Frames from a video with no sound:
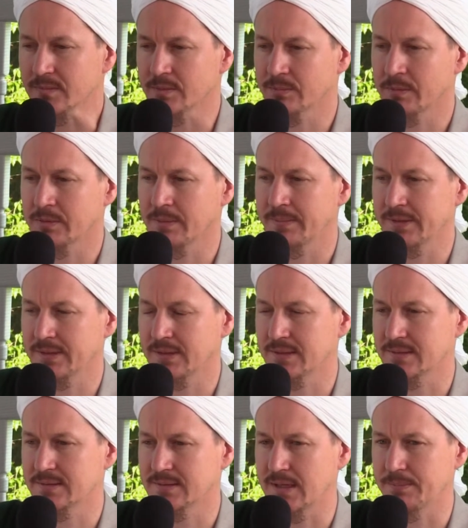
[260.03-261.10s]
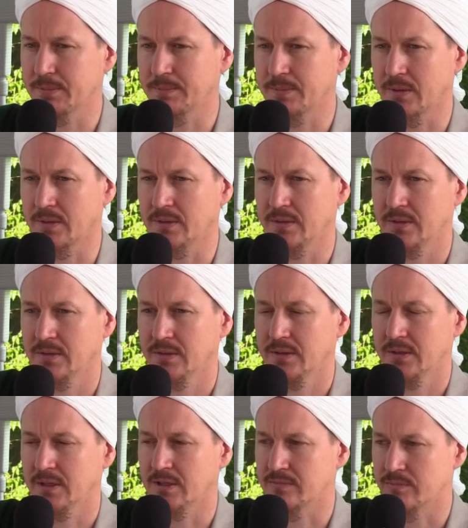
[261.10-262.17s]
We want to make that a staple part
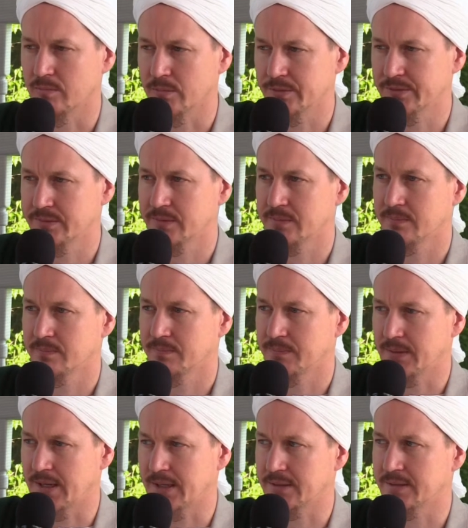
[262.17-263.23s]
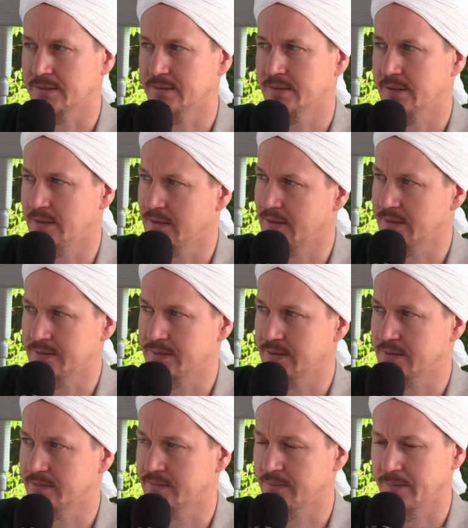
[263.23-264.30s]
of Muslim practice in the United
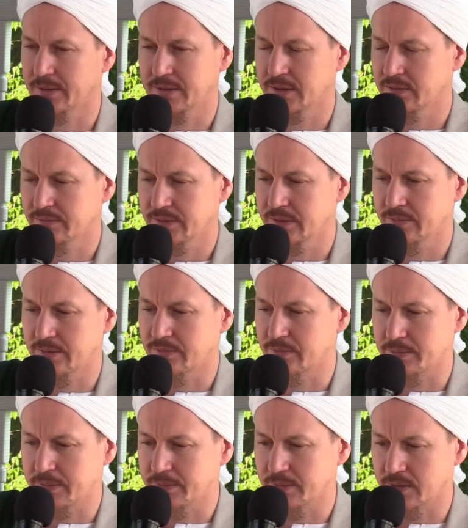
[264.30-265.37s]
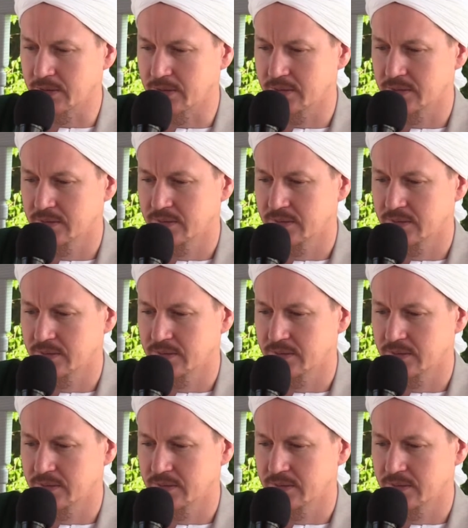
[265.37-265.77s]
States of America, and really wherever people are.